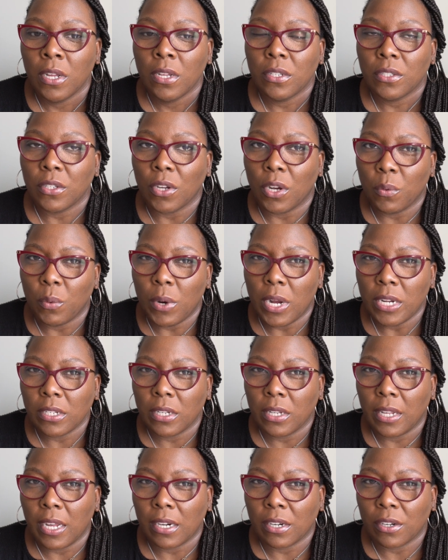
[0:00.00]
So I'll watch
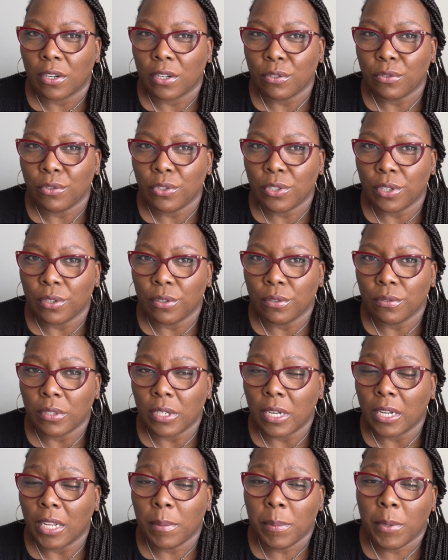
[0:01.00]
a lot of those shows.
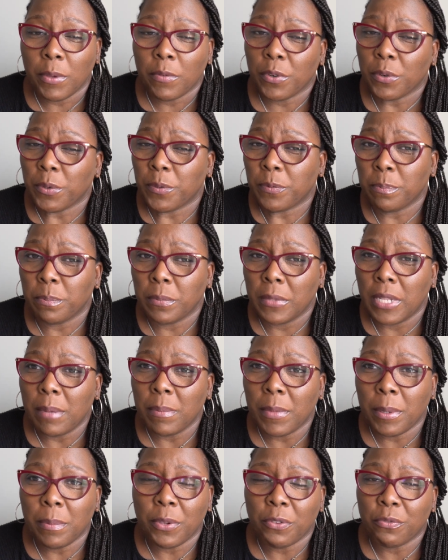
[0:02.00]
Now let
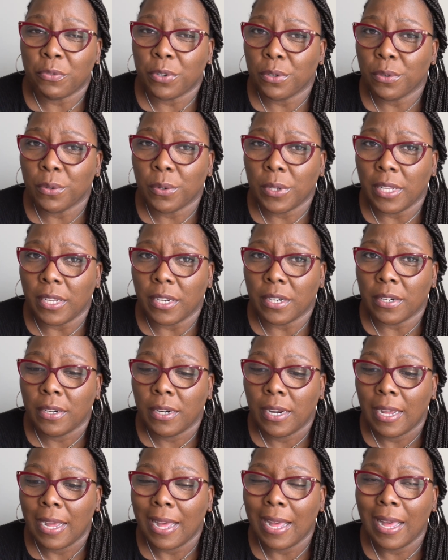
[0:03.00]
me be real clear.
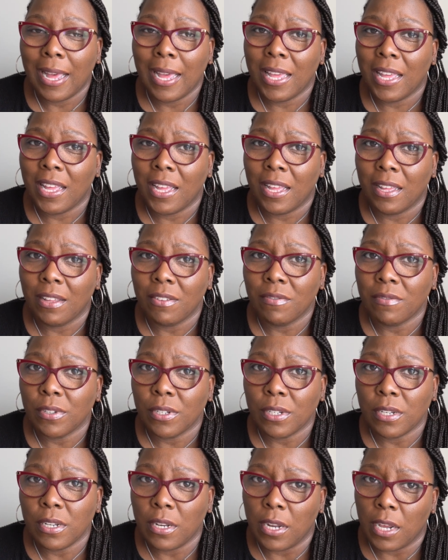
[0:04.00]
I
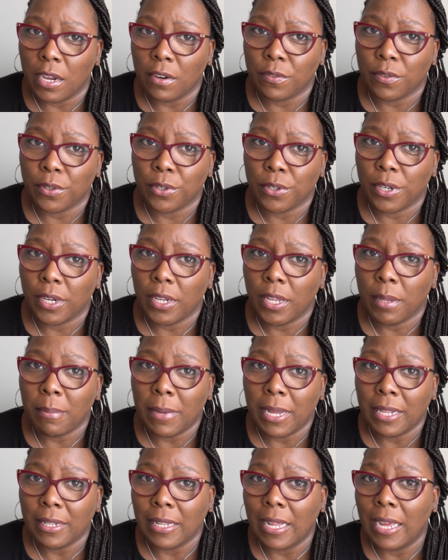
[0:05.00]
have never in
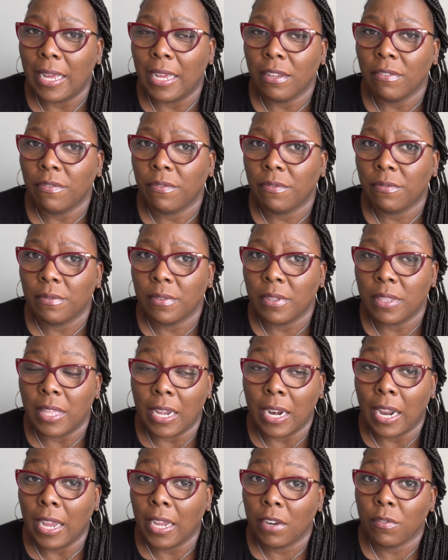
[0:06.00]
my life
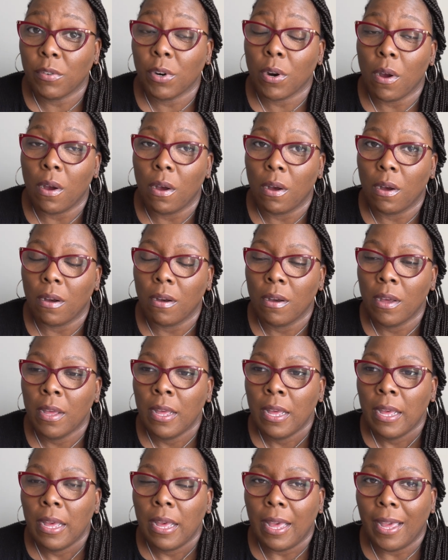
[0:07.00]
that I can recall
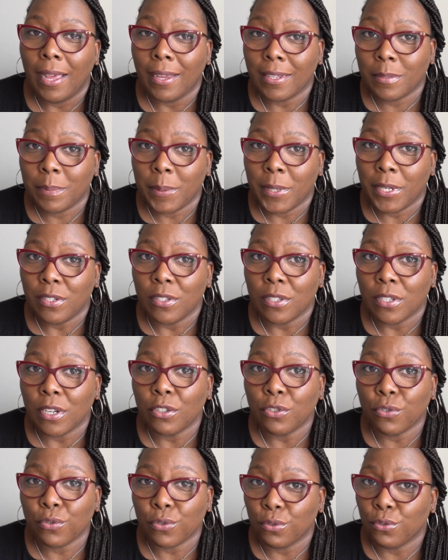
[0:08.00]
experienced
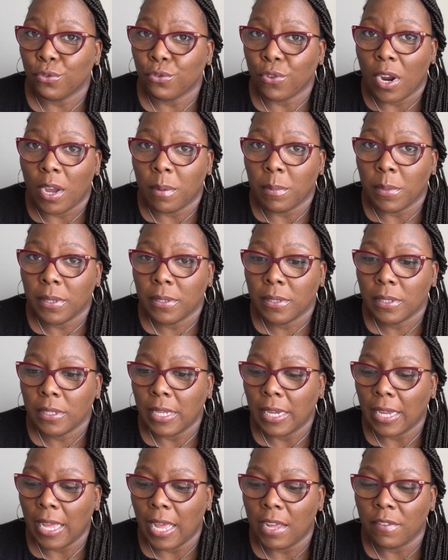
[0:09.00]
a true trauma.
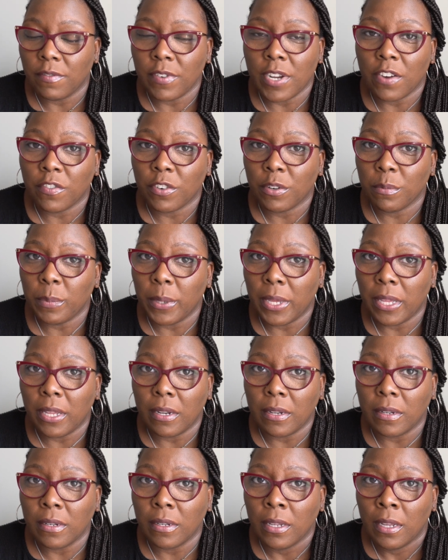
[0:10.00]
Like, I've never
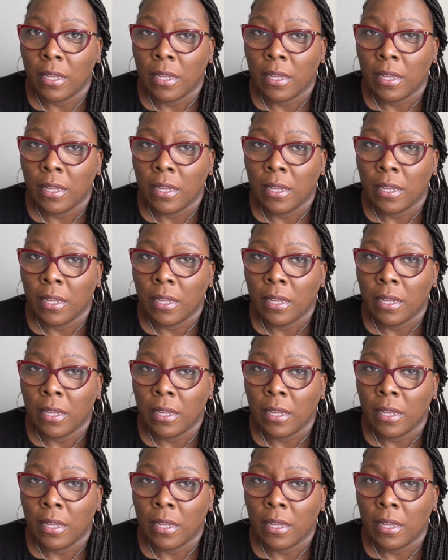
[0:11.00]
been